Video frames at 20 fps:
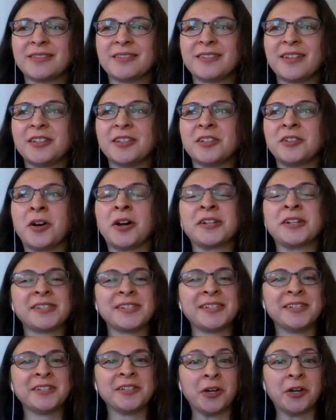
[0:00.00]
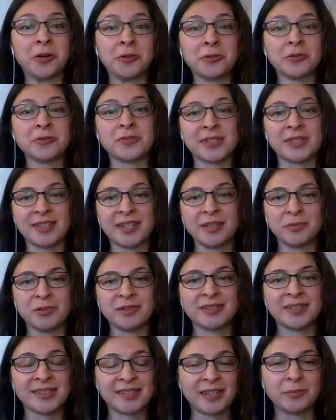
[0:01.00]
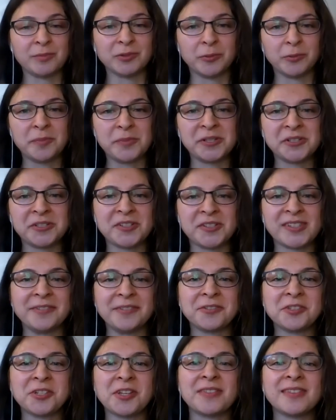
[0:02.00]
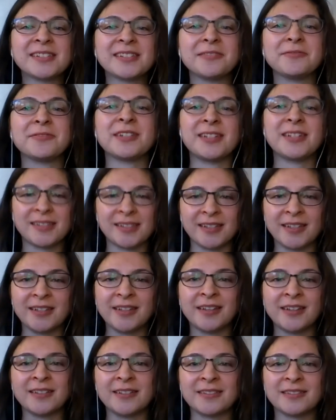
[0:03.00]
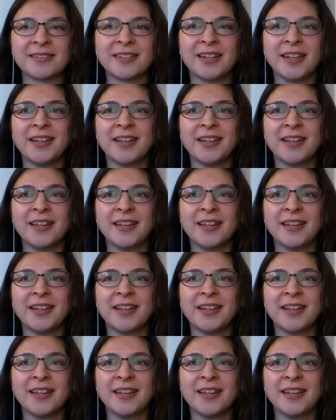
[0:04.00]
CEO, who's a disabled woman herself, she thinks of it as a